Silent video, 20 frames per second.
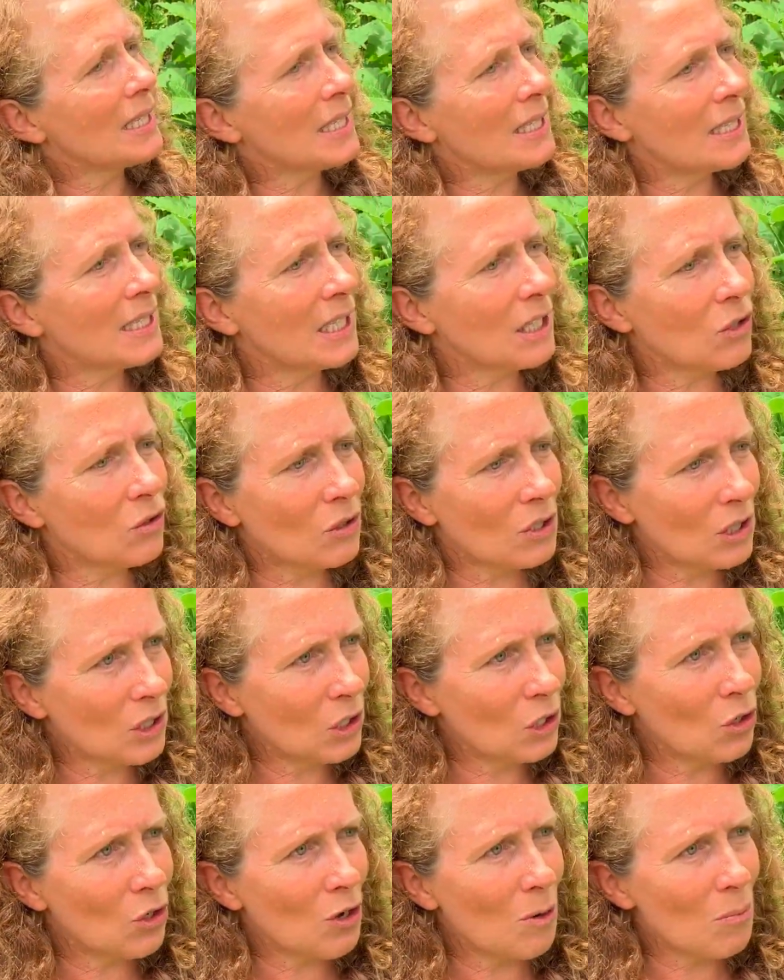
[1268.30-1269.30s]
there's citrus,
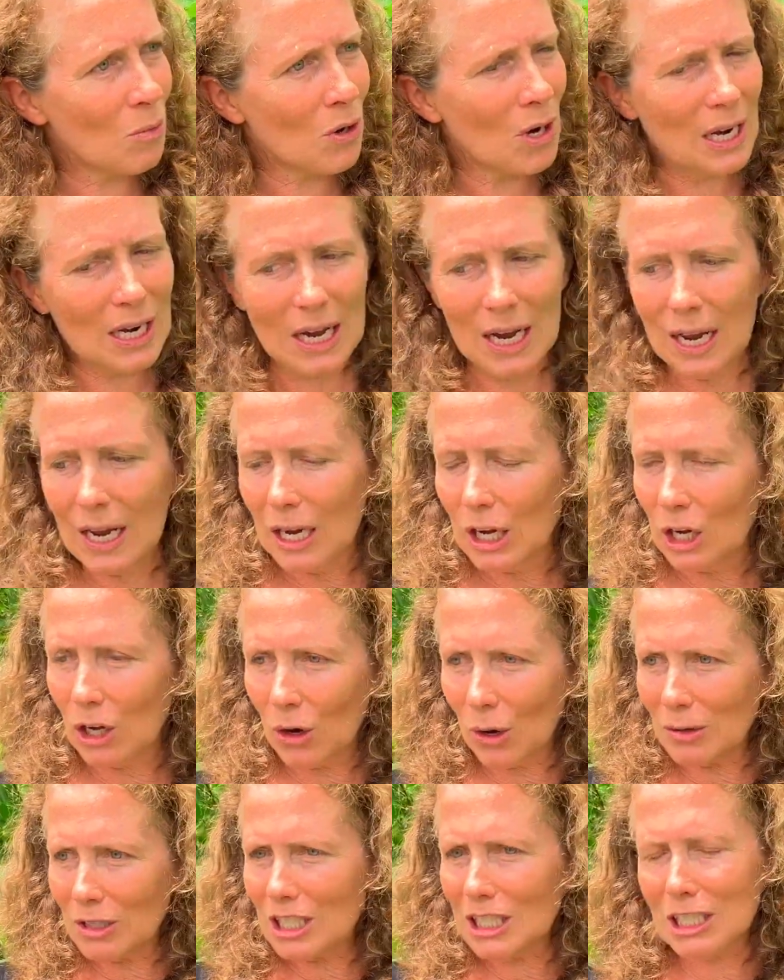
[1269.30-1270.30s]
turmeric.
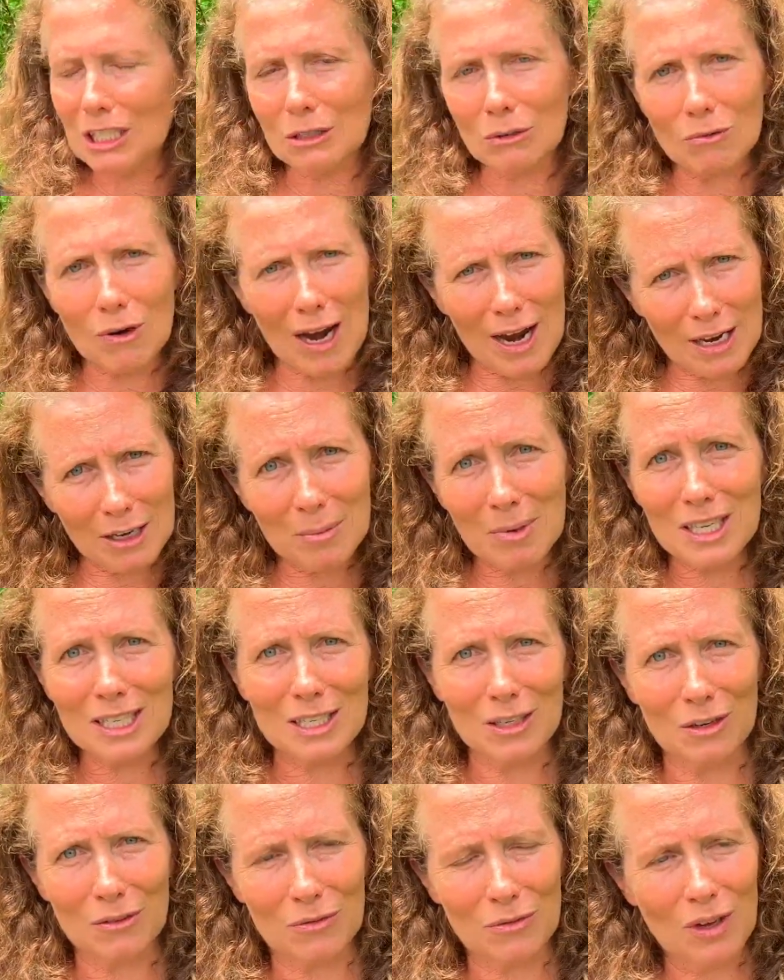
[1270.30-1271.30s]
I just surround
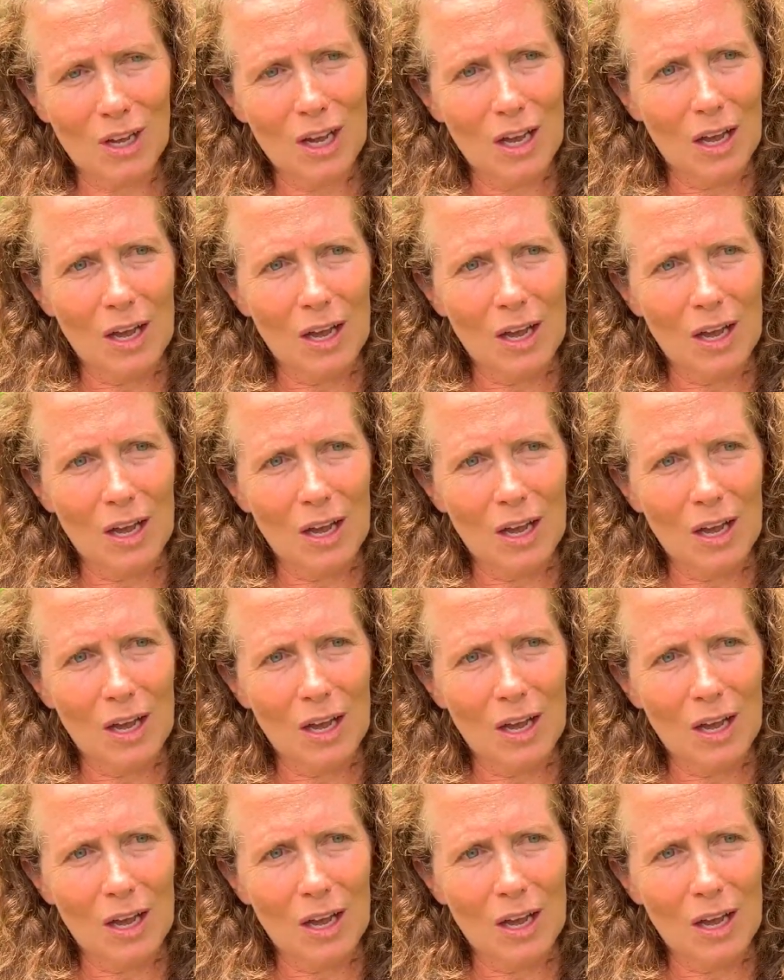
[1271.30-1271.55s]
myself